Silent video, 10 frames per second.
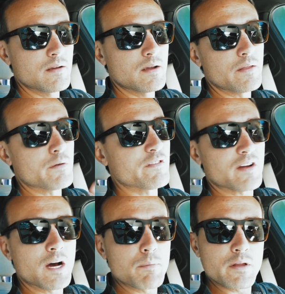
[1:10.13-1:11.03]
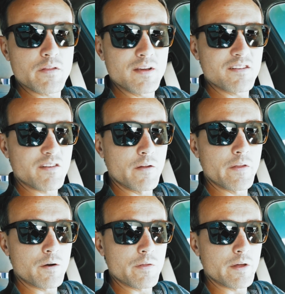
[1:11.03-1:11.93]
And there's a couple of things on
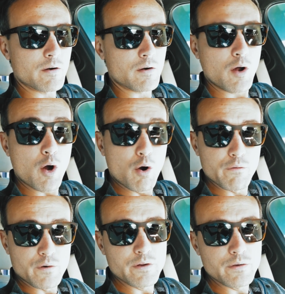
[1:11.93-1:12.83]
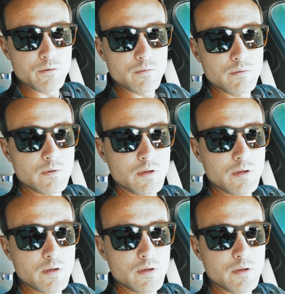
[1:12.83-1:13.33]
there that are overdue.